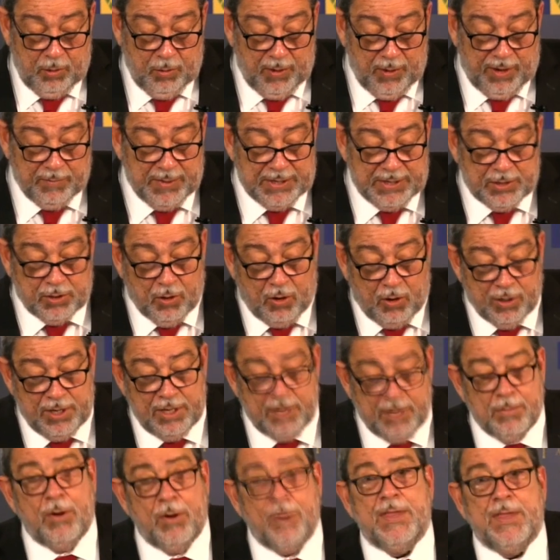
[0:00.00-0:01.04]
We have been
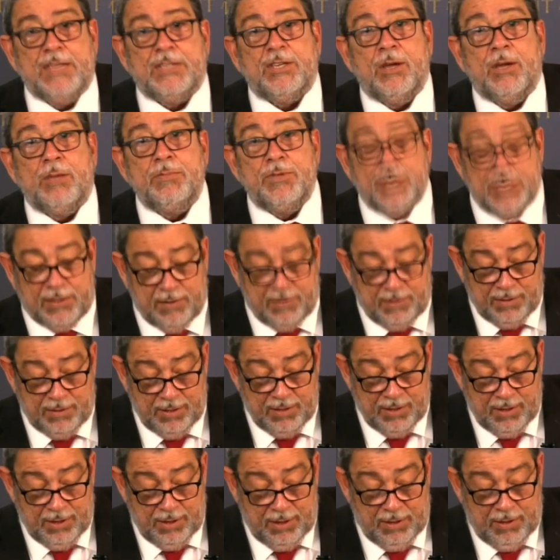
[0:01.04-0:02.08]
talking about this subject
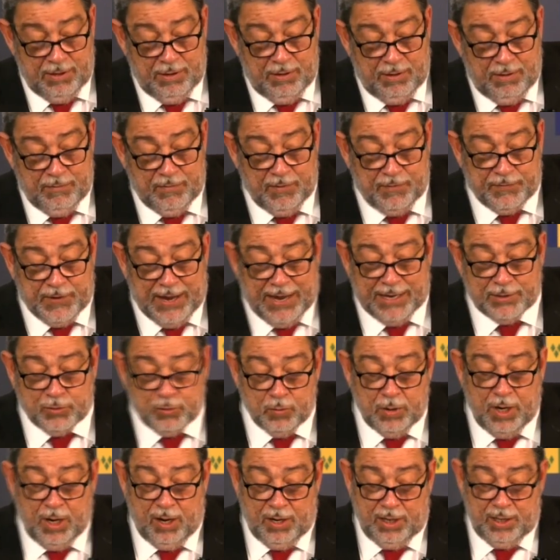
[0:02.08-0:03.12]
for far
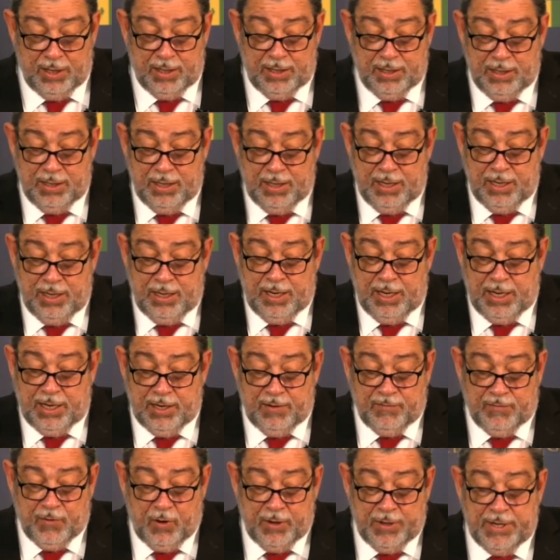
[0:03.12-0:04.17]
too long and
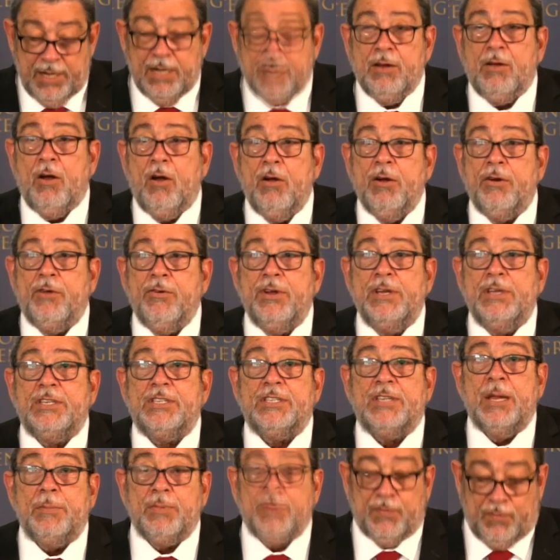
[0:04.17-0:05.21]
avoiding concrete
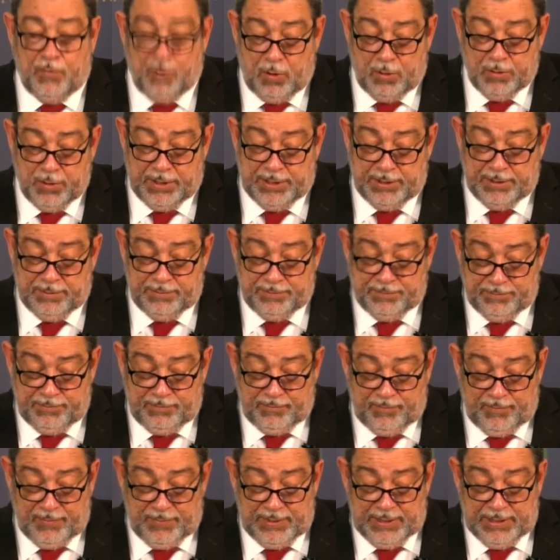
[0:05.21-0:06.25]
steps forward.
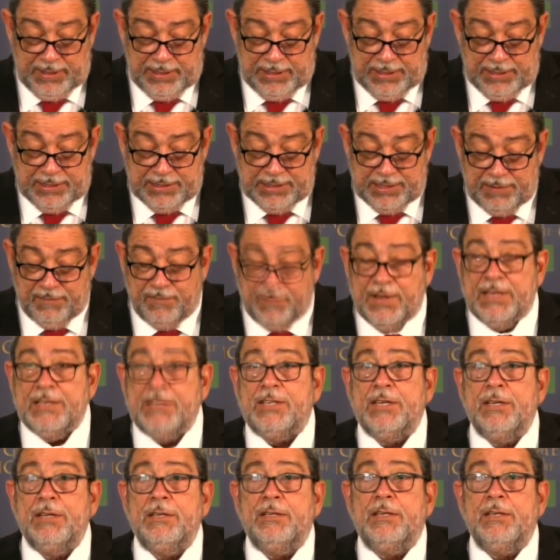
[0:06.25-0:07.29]
St.
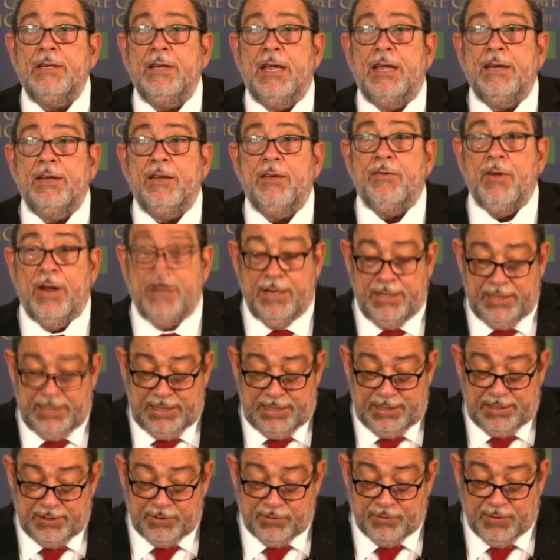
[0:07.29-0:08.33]
Vincent and the
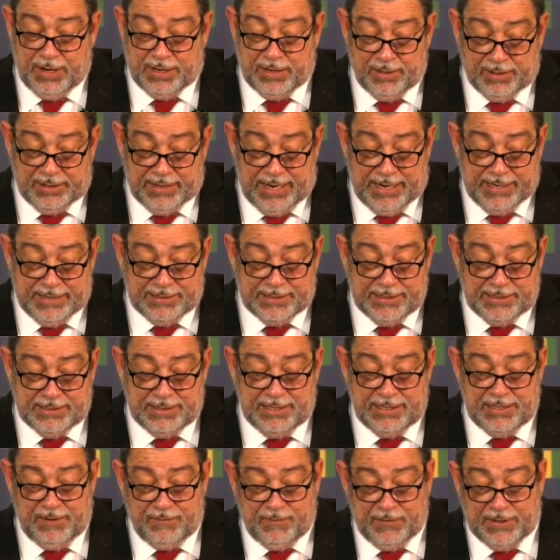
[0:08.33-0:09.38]
Grenadines recognizes
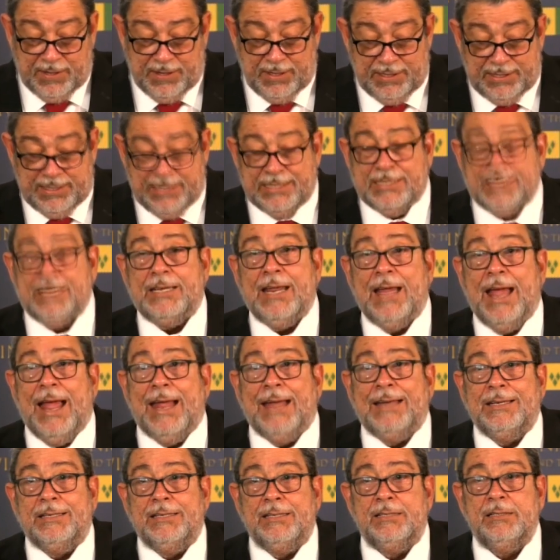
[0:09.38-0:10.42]
the difficulties at
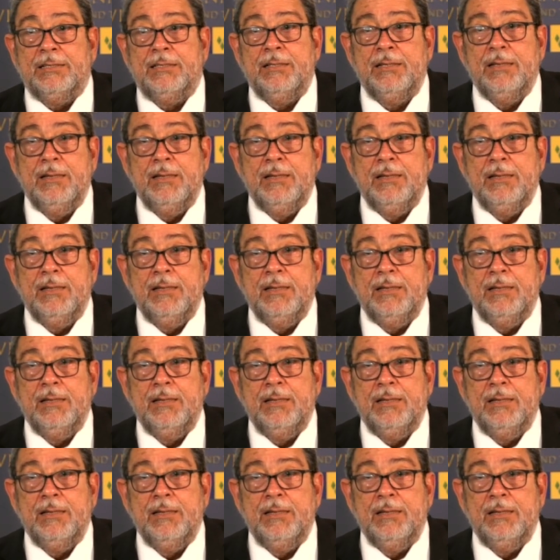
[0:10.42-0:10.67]
hand,